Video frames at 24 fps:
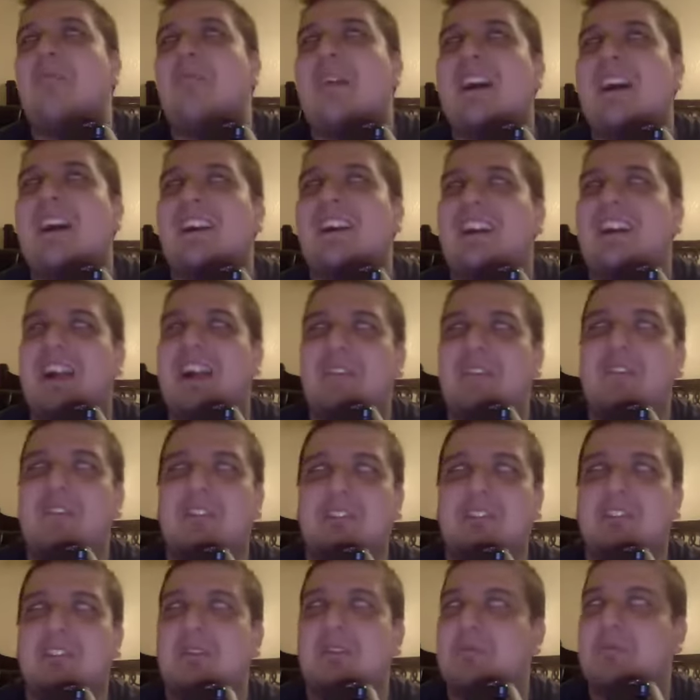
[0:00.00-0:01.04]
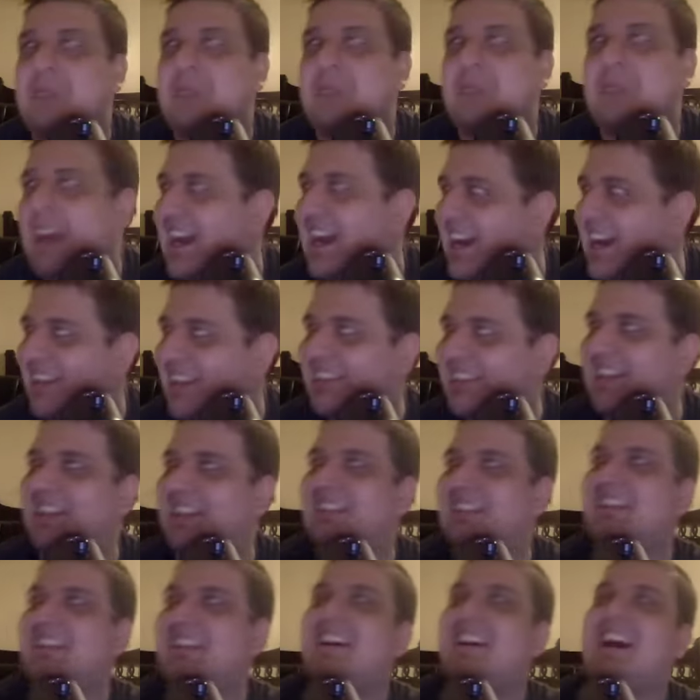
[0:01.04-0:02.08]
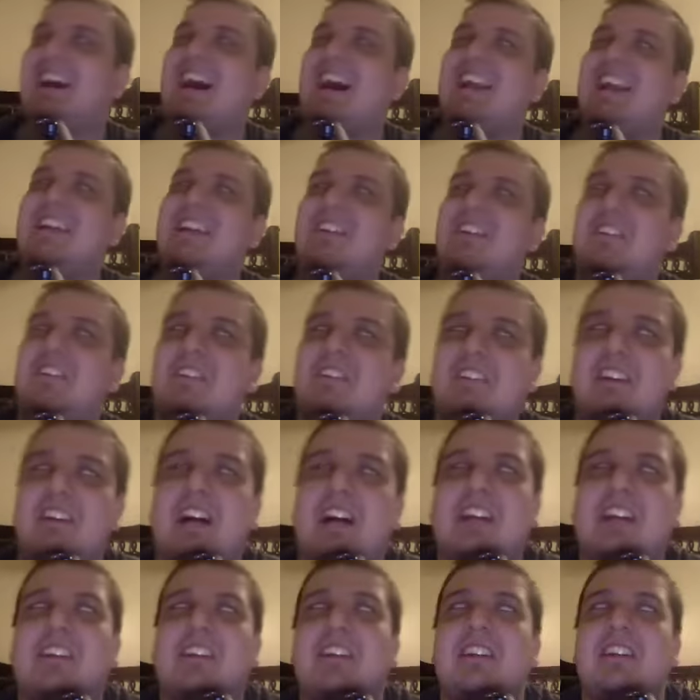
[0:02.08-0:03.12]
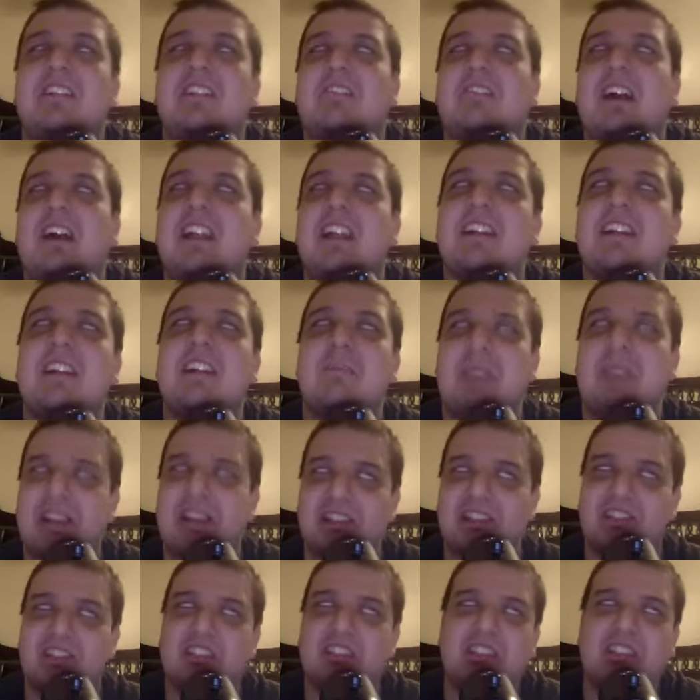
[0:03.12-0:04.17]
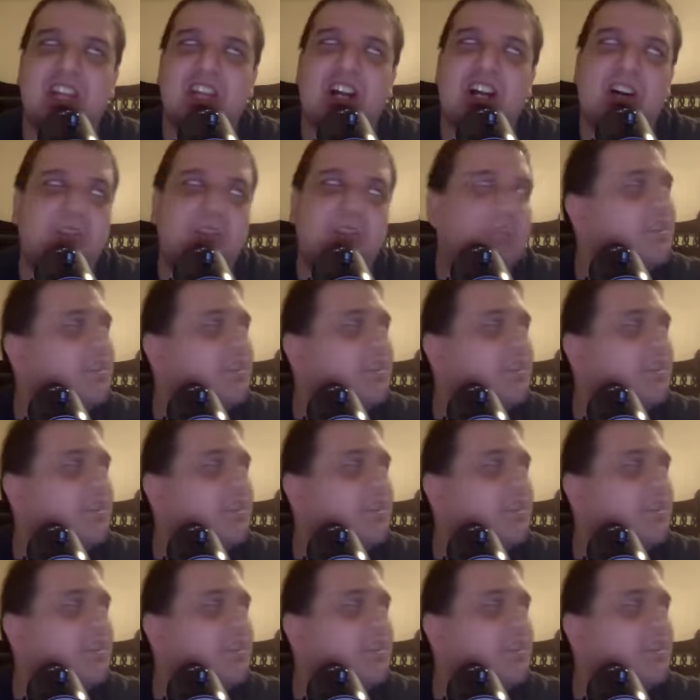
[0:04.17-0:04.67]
God, I feel so bad now. That I didn't know you were good. I thought you were editing by yourself.